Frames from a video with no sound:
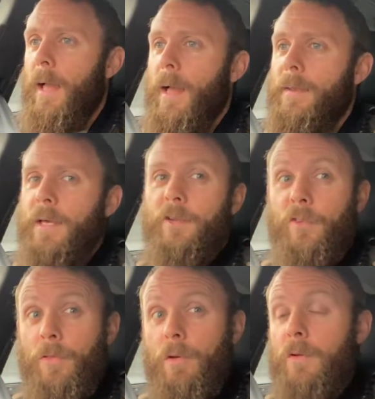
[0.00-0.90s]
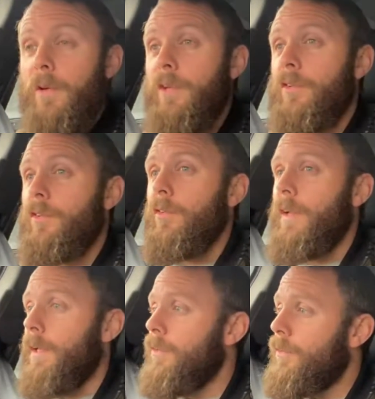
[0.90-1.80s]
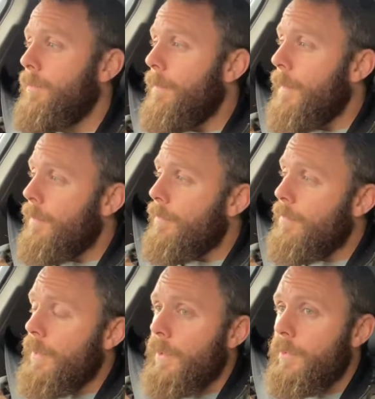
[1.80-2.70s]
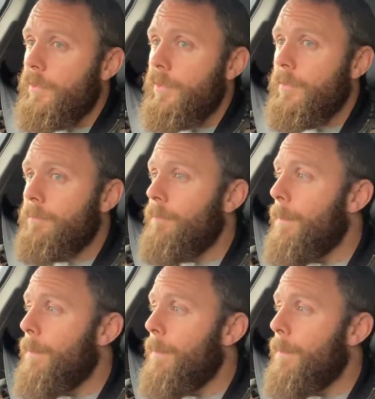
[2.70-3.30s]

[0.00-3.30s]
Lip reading: Now there's three reasons for this. The first